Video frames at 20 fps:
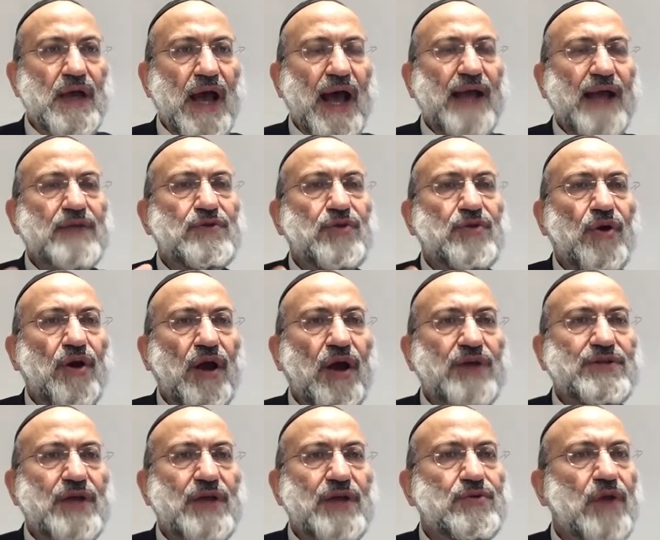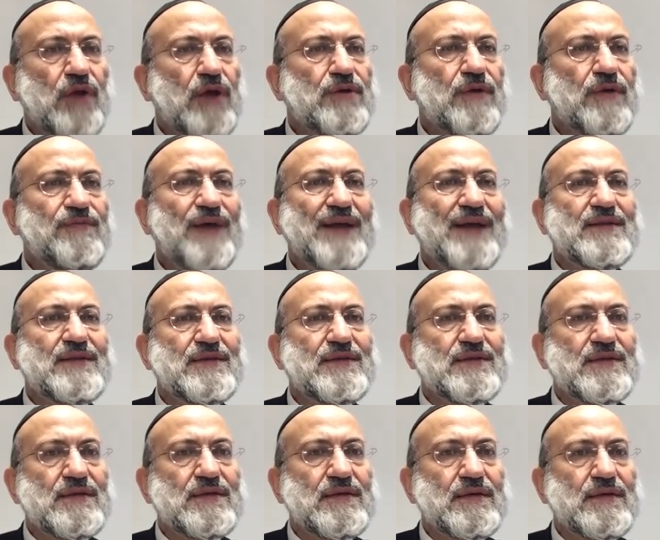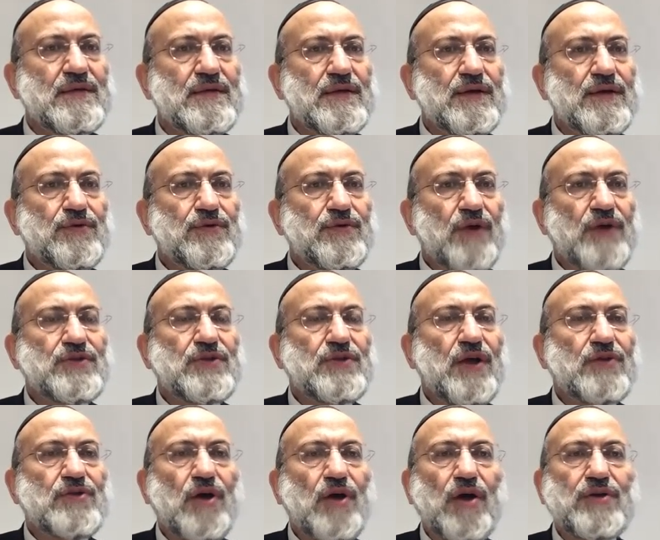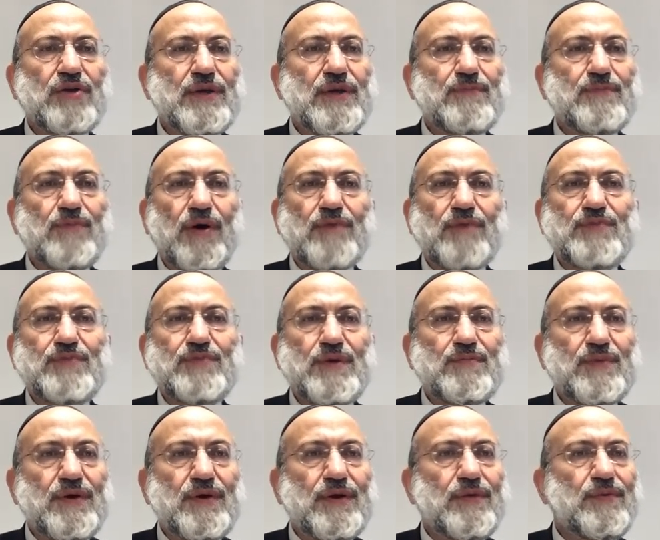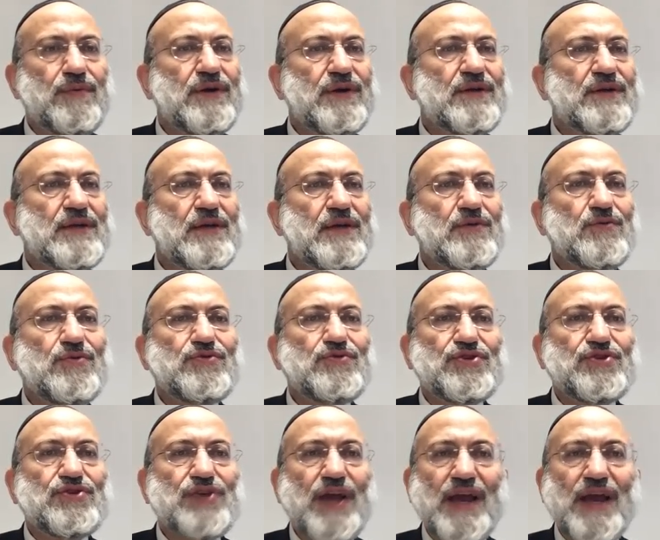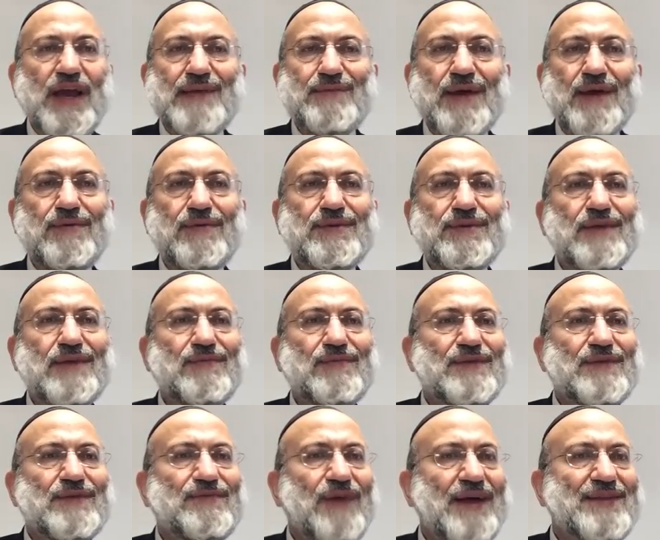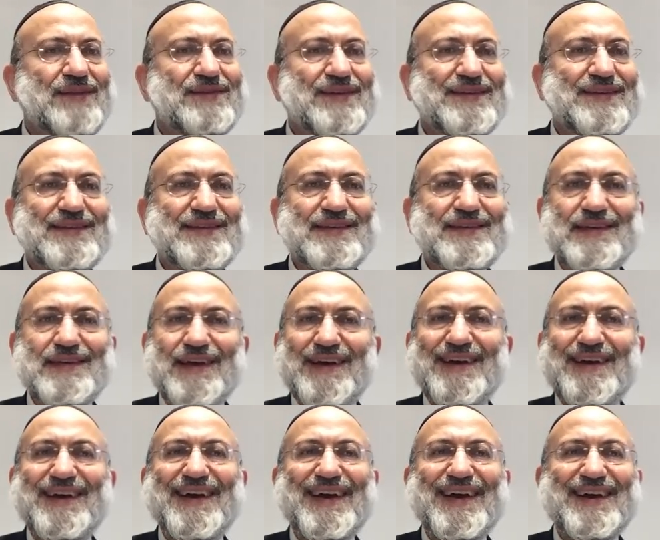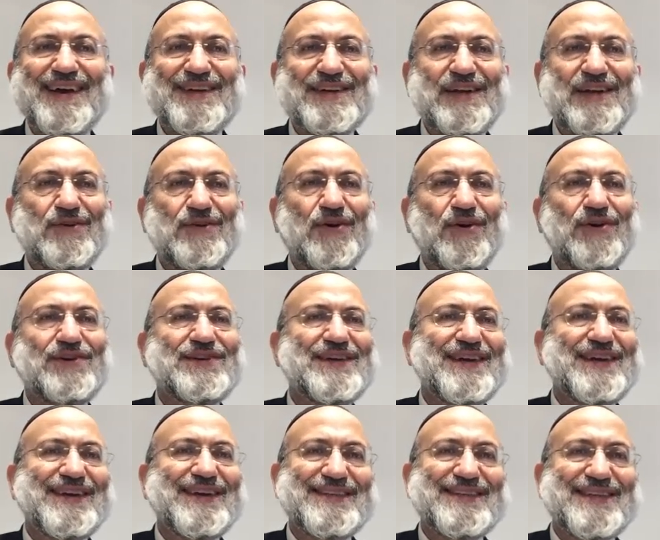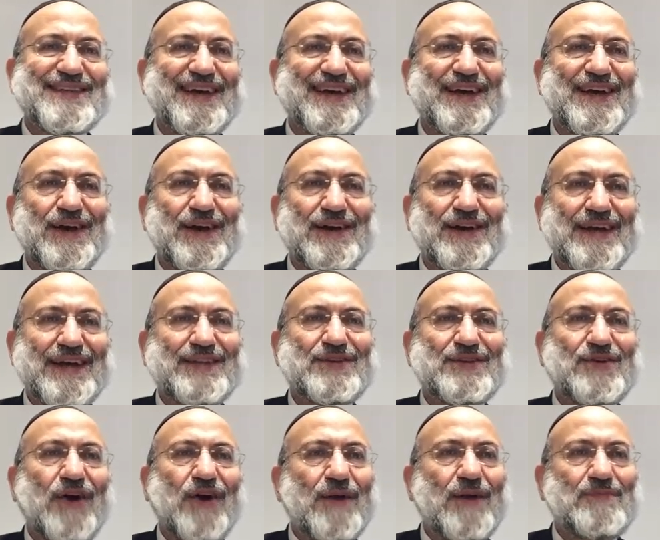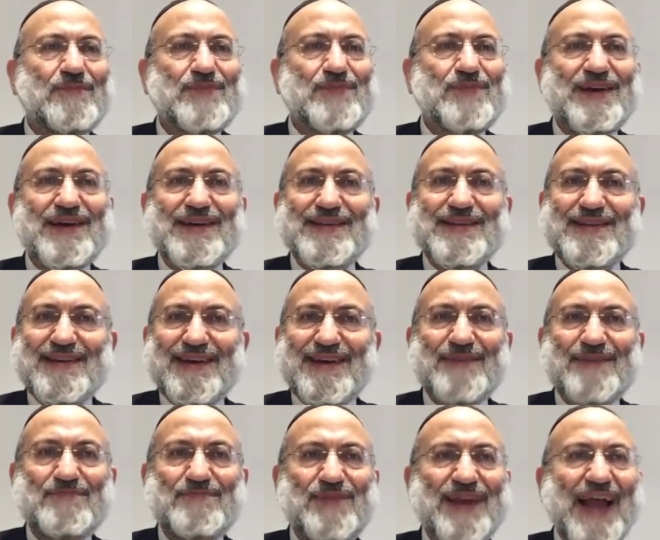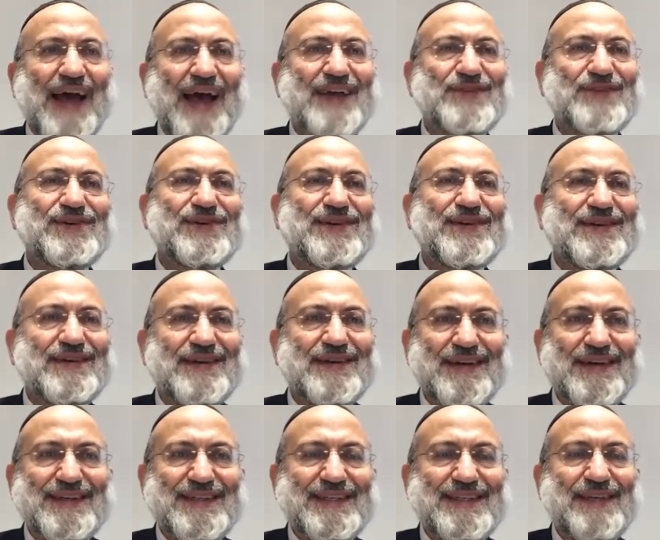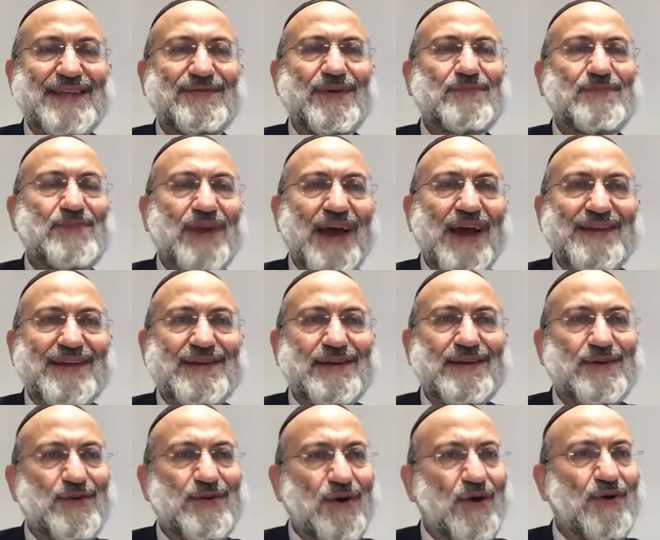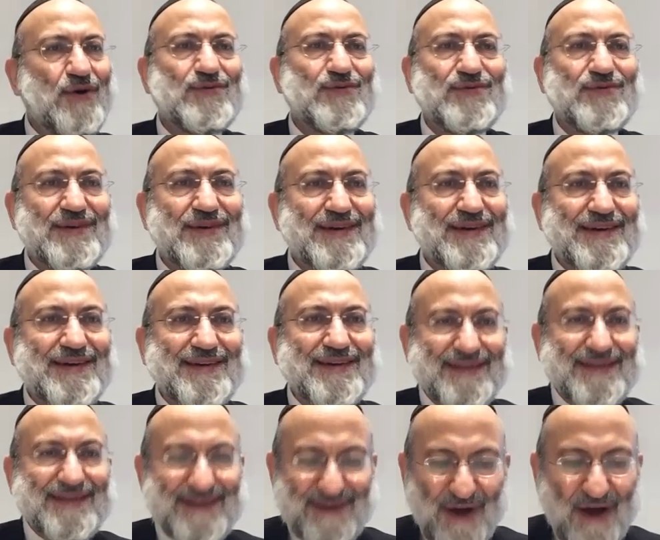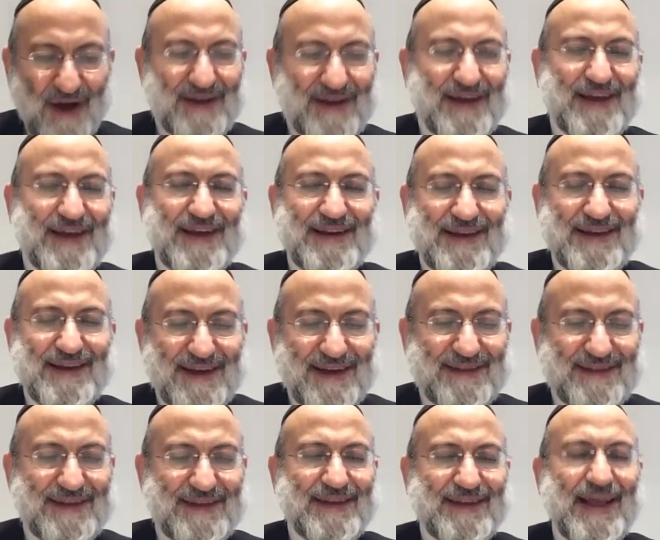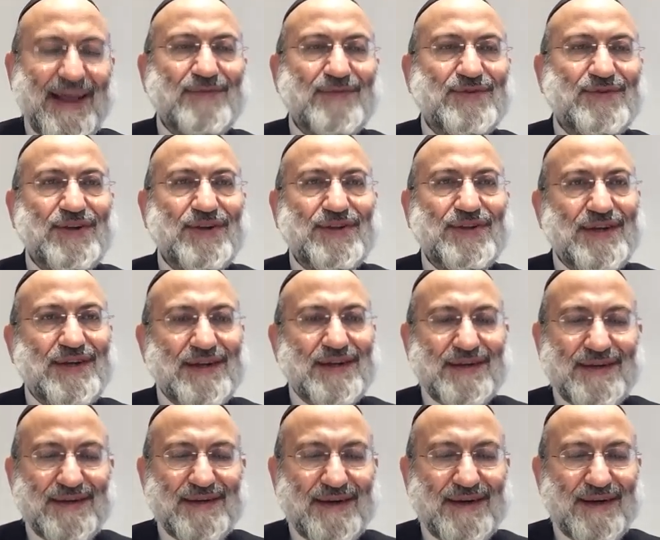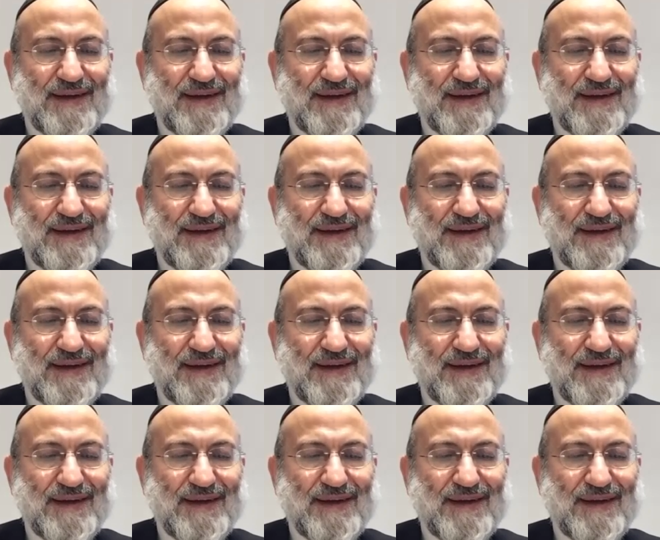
And Torah is not Torah of fantasy. Torah is not talking about people who are in a good shape, everything very fantasy, glorious, red carpet, platter, silver platter. No. Rachel didn't have children.